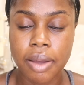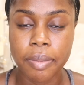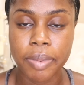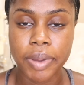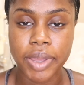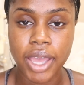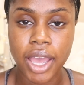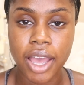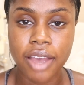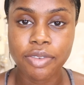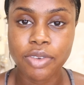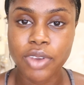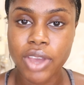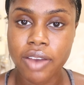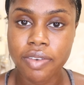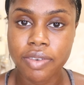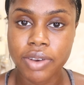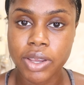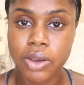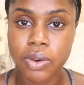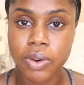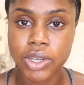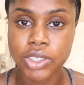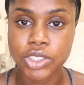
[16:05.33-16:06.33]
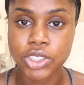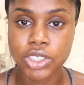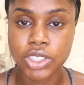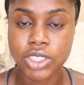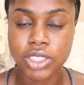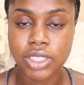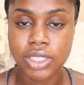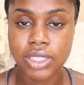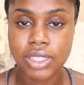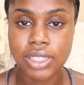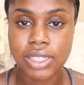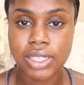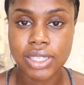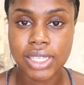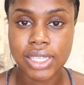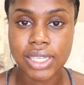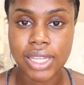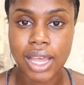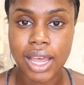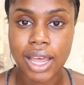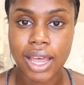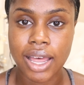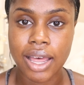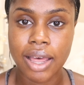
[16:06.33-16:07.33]
But yeah, if you have any questions,
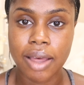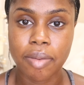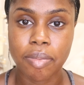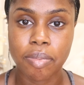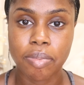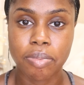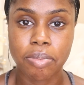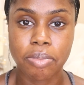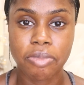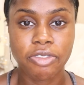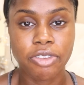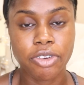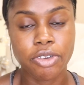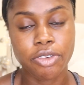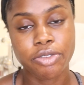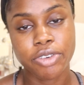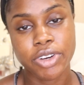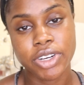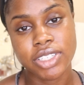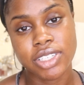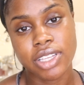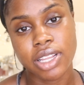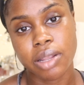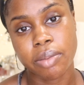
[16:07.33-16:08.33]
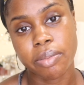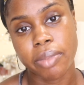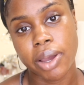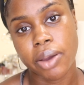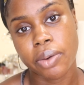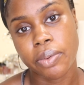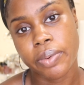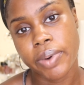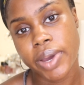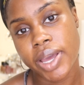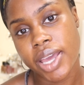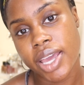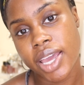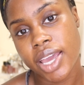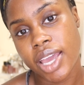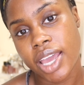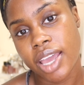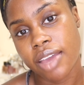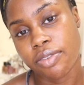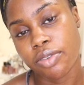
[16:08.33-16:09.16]
feel free to send them my way.